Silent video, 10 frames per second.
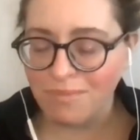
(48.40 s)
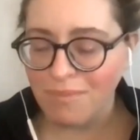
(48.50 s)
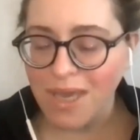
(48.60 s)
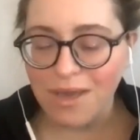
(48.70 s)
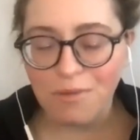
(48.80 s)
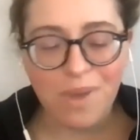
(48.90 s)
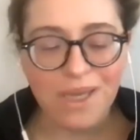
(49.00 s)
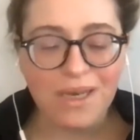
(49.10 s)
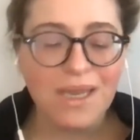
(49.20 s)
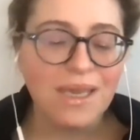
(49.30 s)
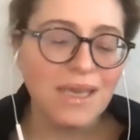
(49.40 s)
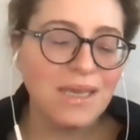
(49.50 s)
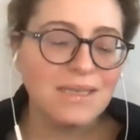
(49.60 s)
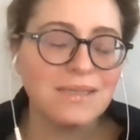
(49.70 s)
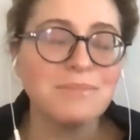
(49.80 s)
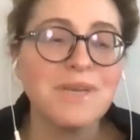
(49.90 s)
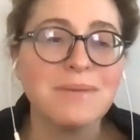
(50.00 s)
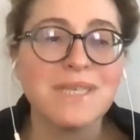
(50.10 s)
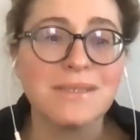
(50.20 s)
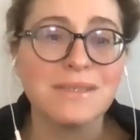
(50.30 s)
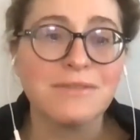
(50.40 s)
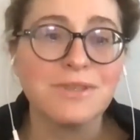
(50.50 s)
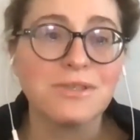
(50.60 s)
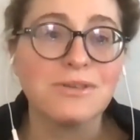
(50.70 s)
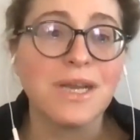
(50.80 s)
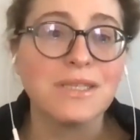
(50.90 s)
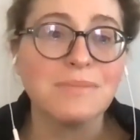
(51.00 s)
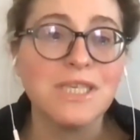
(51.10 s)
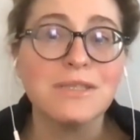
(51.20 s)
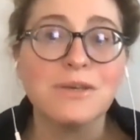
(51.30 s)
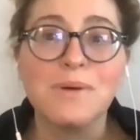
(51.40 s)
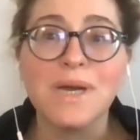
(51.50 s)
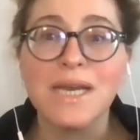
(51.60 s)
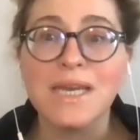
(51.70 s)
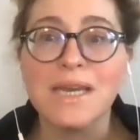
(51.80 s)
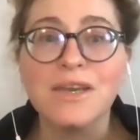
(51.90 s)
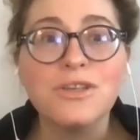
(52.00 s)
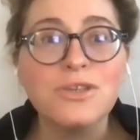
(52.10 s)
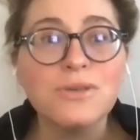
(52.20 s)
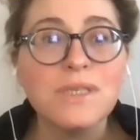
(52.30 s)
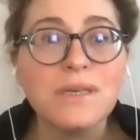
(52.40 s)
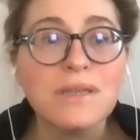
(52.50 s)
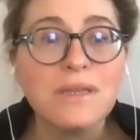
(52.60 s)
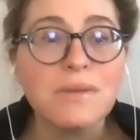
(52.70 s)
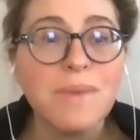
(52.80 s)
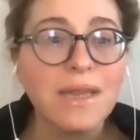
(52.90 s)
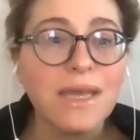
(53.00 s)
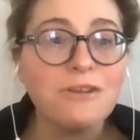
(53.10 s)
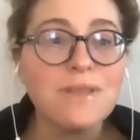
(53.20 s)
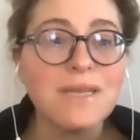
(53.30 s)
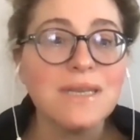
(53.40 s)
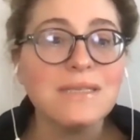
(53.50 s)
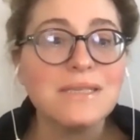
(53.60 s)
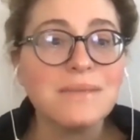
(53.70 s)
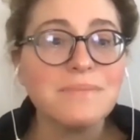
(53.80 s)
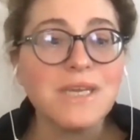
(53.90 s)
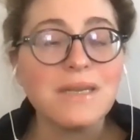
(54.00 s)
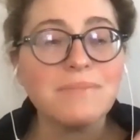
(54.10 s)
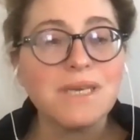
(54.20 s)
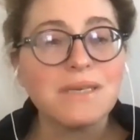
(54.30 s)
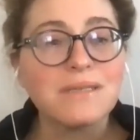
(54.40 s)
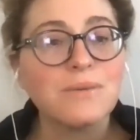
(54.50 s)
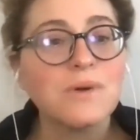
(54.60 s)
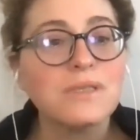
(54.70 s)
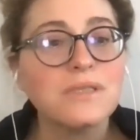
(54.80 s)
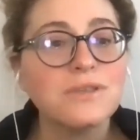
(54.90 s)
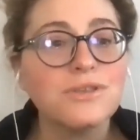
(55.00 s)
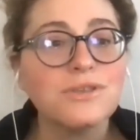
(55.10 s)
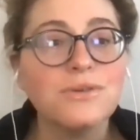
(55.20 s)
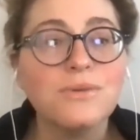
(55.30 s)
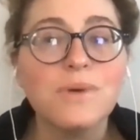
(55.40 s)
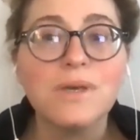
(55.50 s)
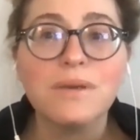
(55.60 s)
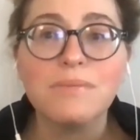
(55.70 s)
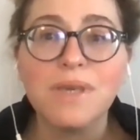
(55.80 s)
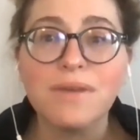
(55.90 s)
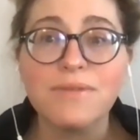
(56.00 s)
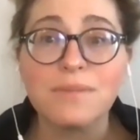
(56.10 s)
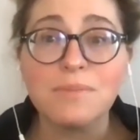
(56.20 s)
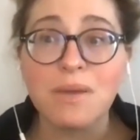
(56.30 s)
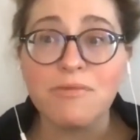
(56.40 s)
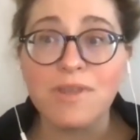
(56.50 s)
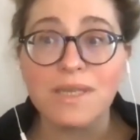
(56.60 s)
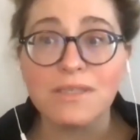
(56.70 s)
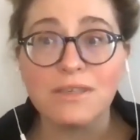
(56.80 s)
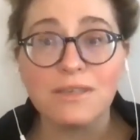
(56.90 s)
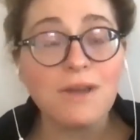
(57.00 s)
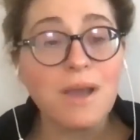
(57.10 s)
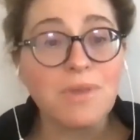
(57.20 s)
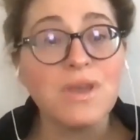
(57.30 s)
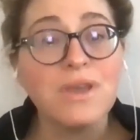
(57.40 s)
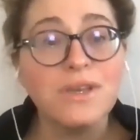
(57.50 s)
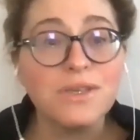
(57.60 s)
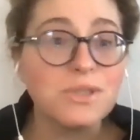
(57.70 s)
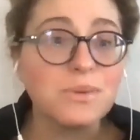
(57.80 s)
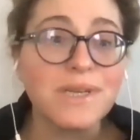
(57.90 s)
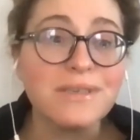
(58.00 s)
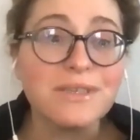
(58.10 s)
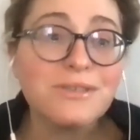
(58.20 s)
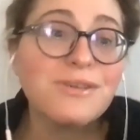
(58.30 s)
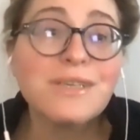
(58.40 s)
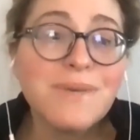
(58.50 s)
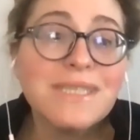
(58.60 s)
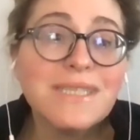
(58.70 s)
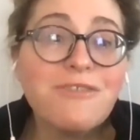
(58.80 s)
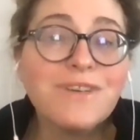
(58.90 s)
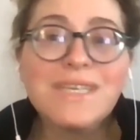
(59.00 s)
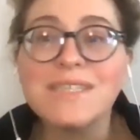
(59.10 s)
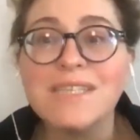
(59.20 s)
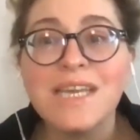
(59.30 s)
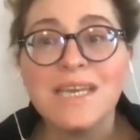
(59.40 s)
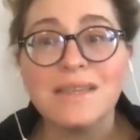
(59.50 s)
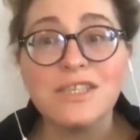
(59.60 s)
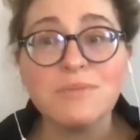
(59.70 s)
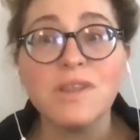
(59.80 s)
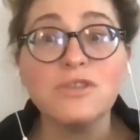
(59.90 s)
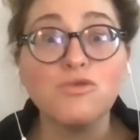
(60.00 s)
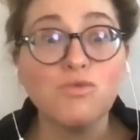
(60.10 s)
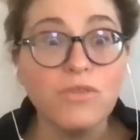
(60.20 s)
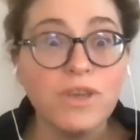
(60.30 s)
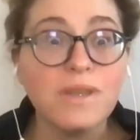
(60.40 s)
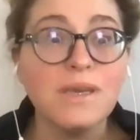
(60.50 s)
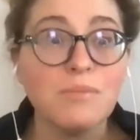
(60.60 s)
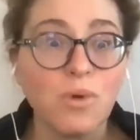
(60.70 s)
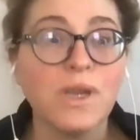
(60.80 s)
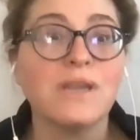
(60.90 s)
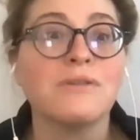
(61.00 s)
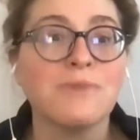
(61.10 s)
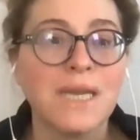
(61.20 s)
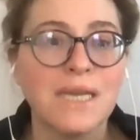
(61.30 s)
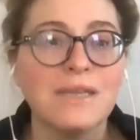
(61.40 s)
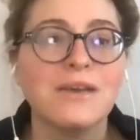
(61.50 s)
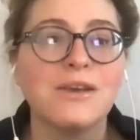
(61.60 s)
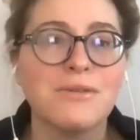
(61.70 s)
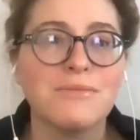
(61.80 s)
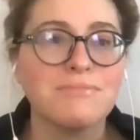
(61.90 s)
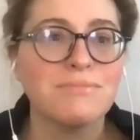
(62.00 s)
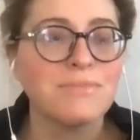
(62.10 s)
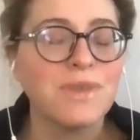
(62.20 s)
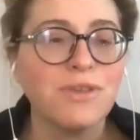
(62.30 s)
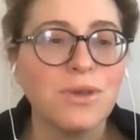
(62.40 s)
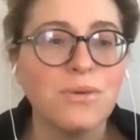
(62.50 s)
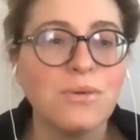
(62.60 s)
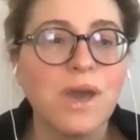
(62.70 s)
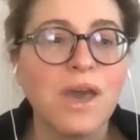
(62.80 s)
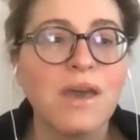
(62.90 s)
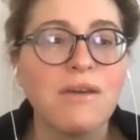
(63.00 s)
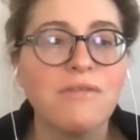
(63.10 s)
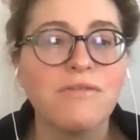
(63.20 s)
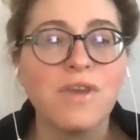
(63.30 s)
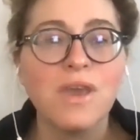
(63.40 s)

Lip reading: mic, but sometimes that stuff distracts me. So I tuned in a little bit later than anticipated because I wanted to give some time for that to clear up so I didn't distract myself, because this month is really important, right? If you have